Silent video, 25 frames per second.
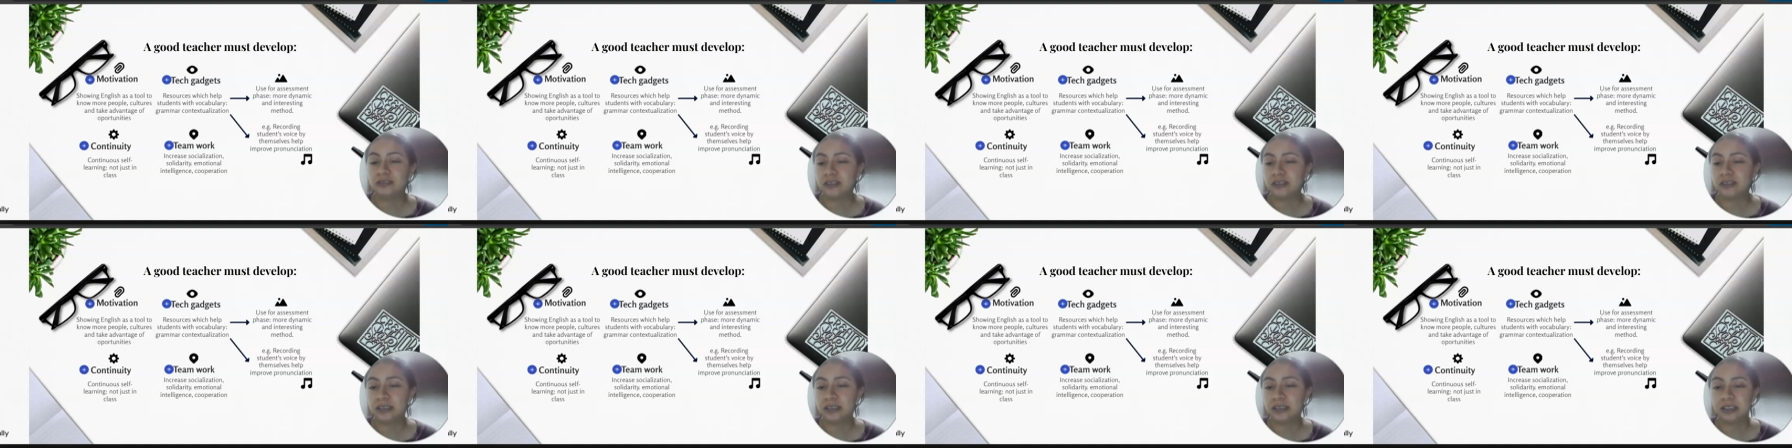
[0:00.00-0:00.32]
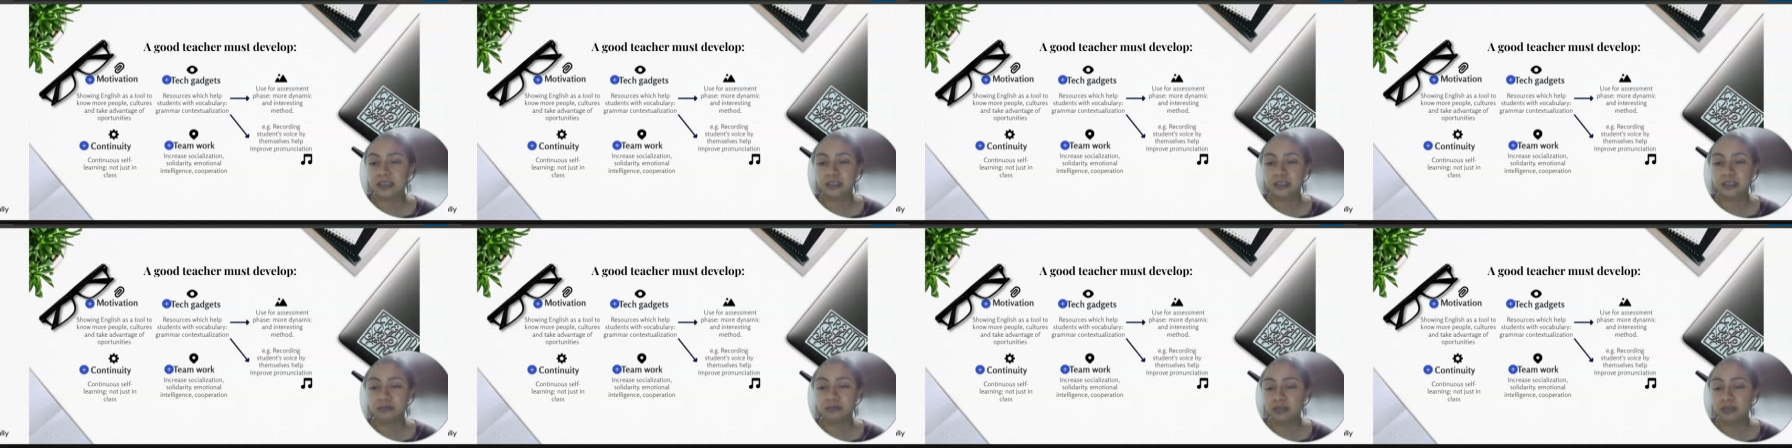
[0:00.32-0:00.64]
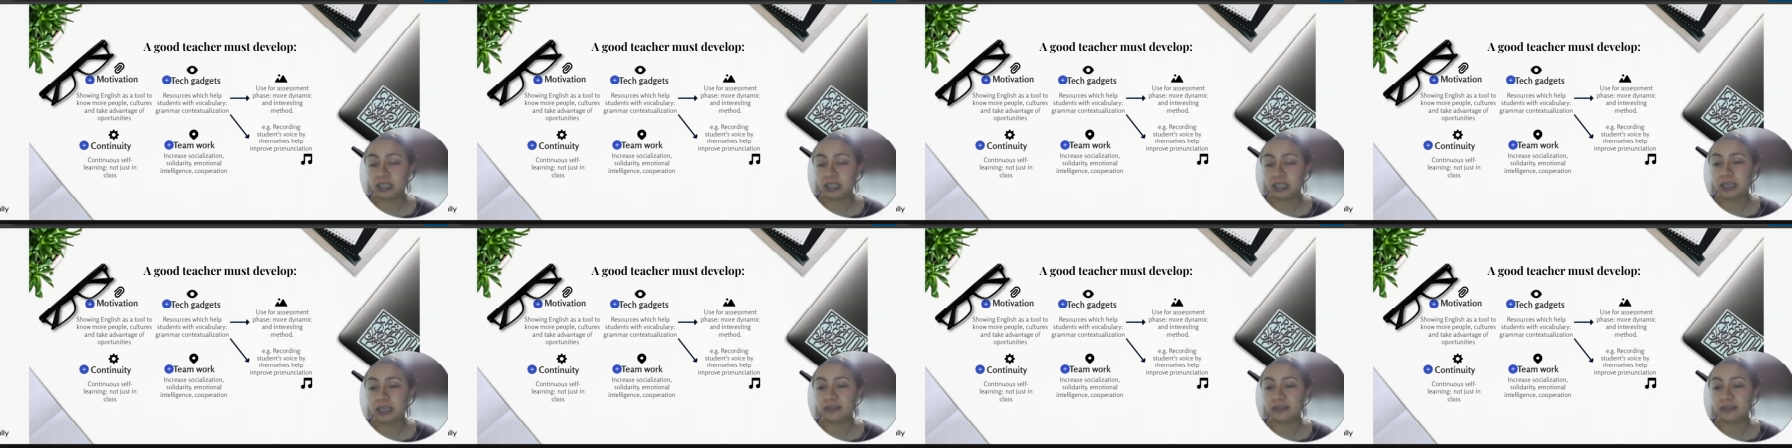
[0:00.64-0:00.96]
a
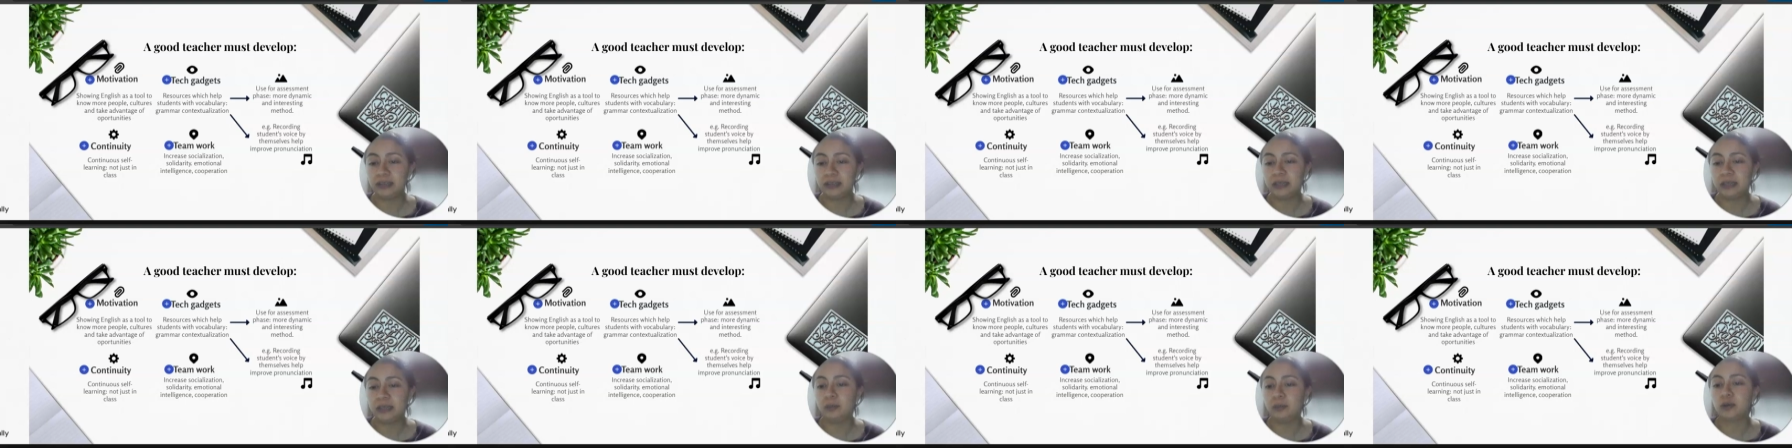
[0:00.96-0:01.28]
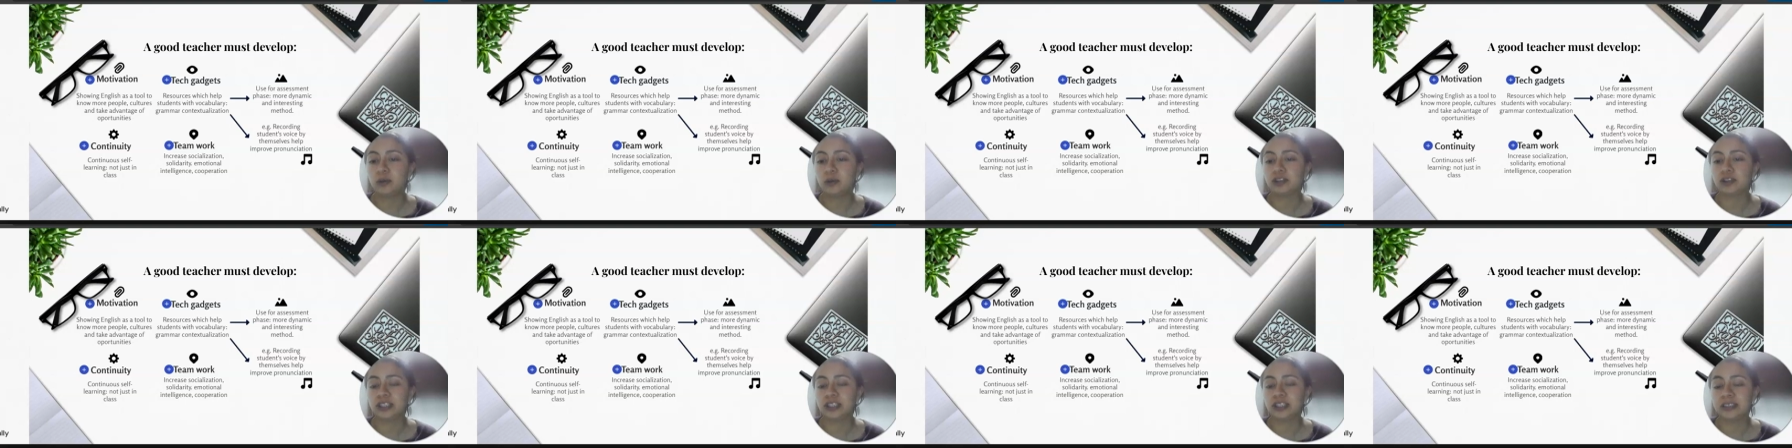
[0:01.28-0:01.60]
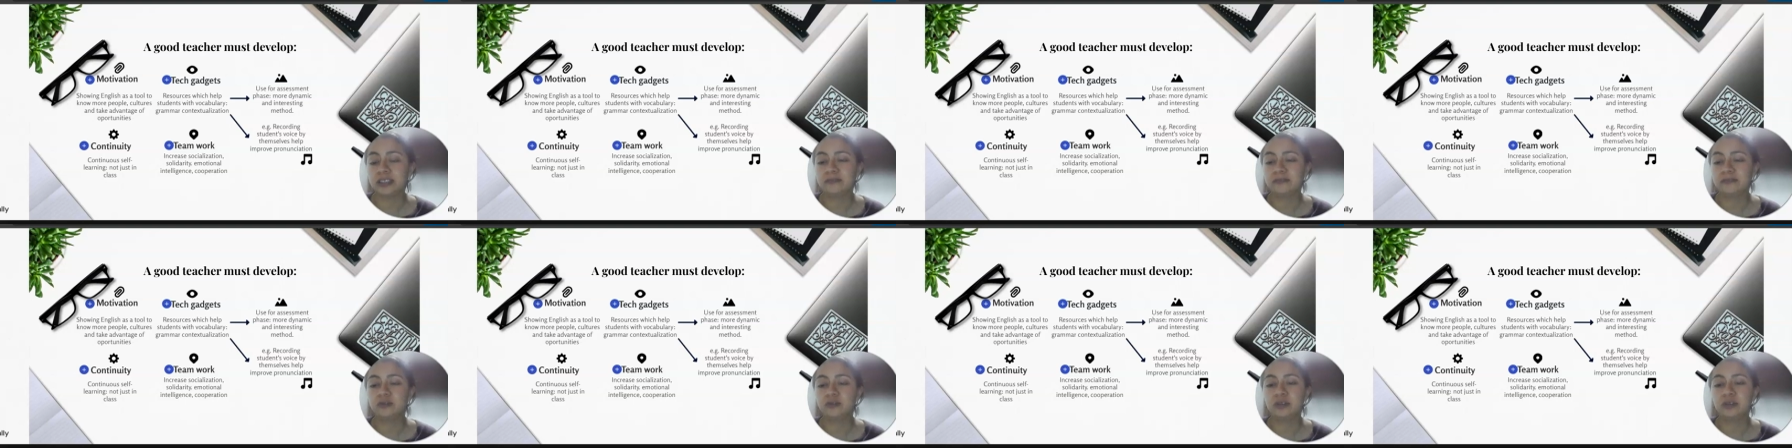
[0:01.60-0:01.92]
really
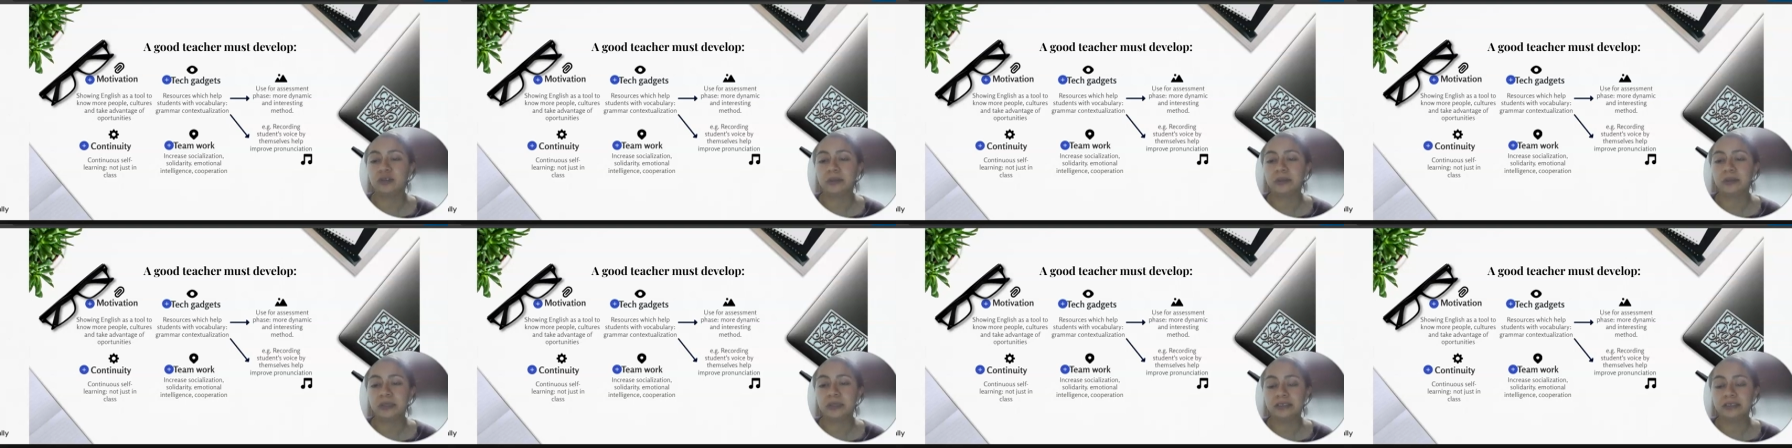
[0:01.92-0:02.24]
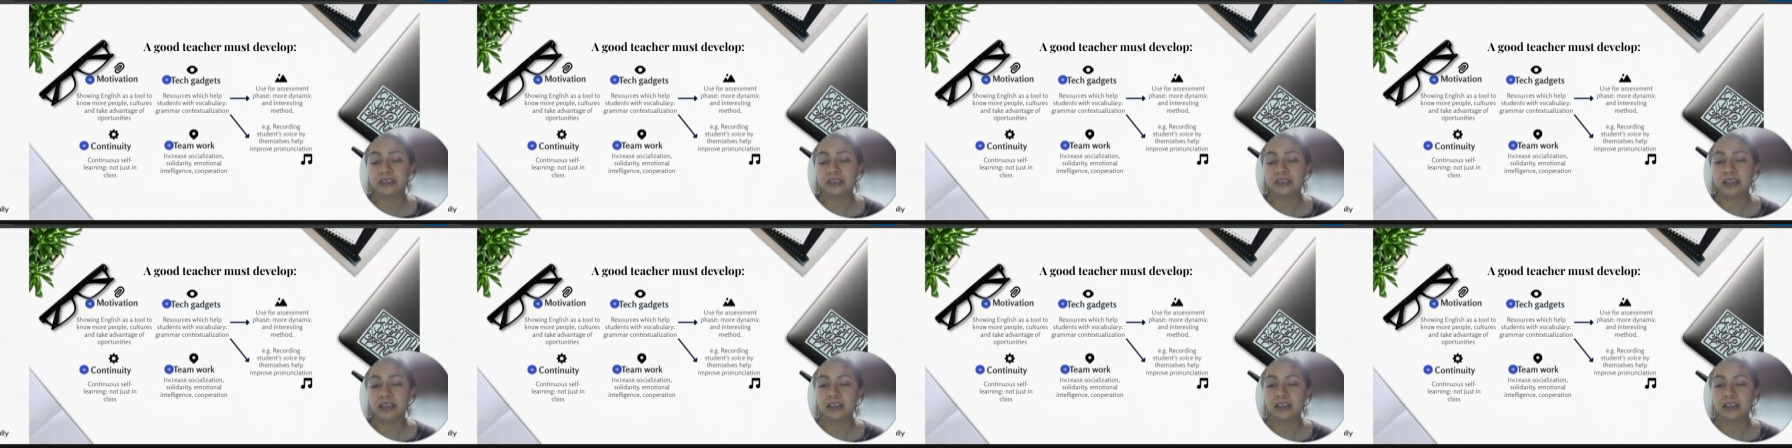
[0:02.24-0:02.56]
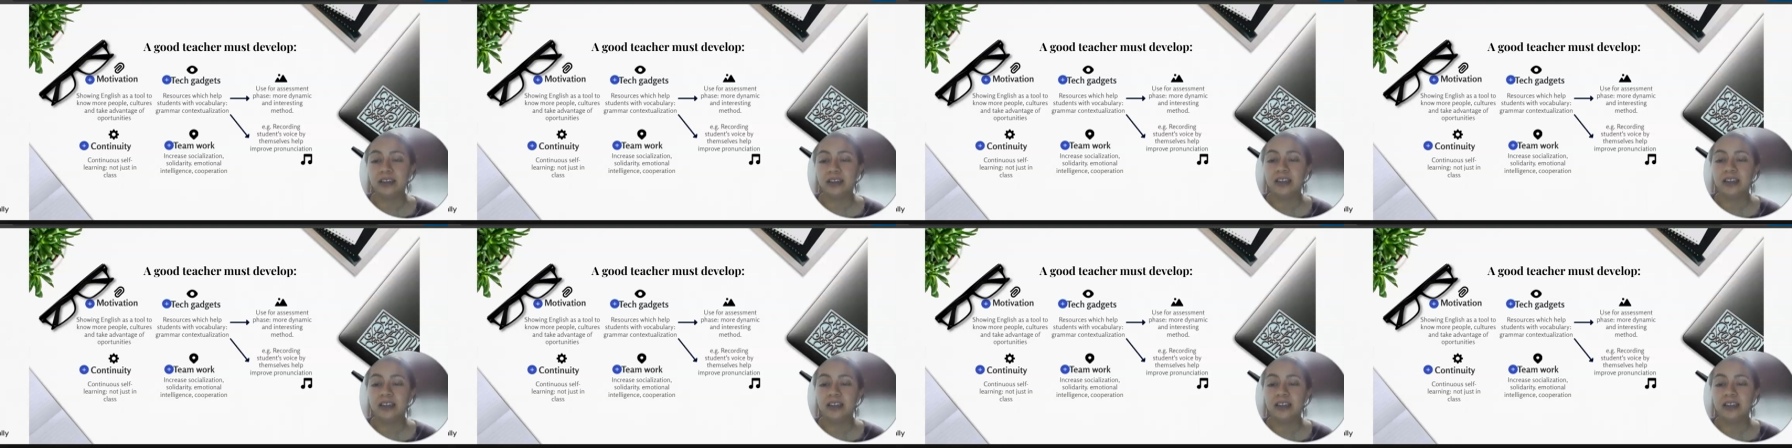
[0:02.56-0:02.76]
important and fundamental